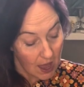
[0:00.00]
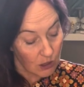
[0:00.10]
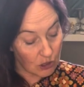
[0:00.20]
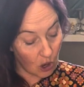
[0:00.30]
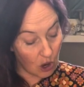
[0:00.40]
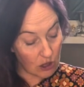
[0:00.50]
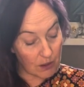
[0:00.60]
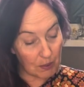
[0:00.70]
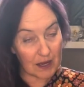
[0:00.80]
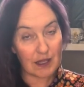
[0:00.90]
So
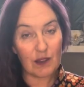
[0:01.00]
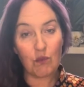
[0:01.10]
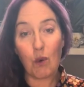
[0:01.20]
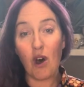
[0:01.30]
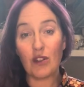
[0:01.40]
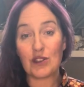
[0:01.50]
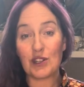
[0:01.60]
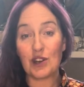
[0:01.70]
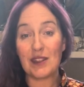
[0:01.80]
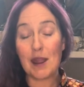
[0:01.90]
the Prince of Wands,
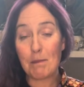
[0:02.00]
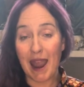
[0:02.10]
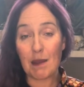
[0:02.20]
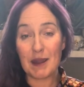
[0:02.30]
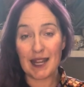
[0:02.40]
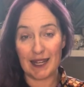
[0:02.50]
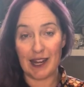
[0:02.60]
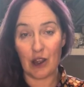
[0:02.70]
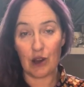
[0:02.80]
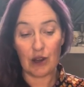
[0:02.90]
you know, there may be a
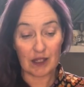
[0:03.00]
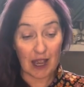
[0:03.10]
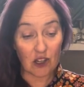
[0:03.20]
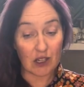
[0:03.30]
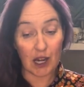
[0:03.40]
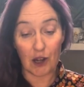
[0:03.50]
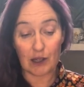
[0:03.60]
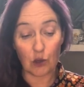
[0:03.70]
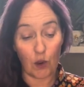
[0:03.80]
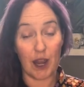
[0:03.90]
Leo,
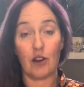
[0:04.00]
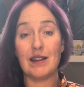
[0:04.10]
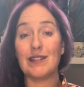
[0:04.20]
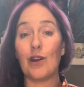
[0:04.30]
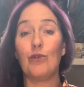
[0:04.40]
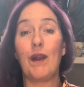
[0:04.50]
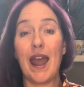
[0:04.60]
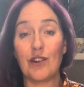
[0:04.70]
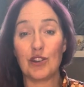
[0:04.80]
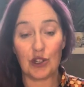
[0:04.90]
Sagittarius or Aries
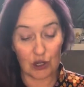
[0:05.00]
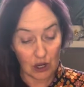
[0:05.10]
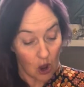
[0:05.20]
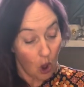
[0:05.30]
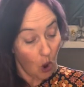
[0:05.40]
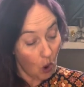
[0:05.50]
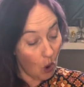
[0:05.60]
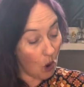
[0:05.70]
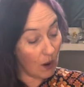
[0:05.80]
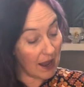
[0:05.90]
around you,
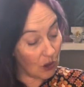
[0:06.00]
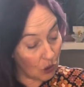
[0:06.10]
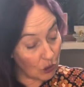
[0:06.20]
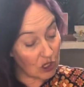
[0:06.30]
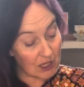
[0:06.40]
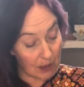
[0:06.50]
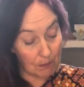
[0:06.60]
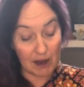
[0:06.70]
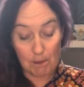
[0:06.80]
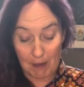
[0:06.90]
or it could
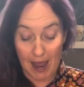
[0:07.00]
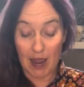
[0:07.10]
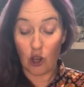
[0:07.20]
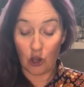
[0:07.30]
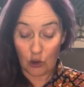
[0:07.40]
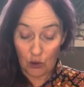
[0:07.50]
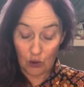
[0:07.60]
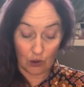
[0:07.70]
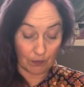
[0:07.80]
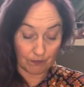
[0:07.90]
simply be
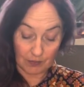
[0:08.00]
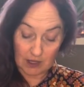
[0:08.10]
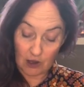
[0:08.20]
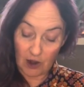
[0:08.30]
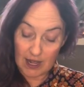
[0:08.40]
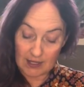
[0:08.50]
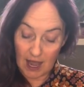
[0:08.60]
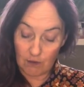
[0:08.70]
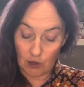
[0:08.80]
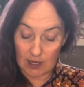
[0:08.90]
you. So let's
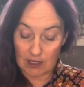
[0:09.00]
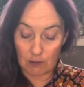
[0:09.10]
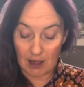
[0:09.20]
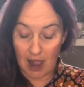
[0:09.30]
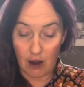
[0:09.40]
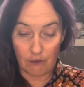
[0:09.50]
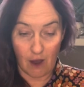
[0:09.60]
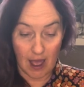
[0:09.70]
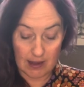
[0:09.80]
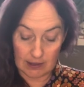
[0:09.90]
have a look at some
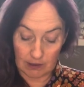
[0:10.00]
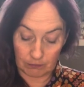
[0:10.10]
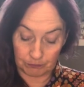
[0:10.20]
clarifiers.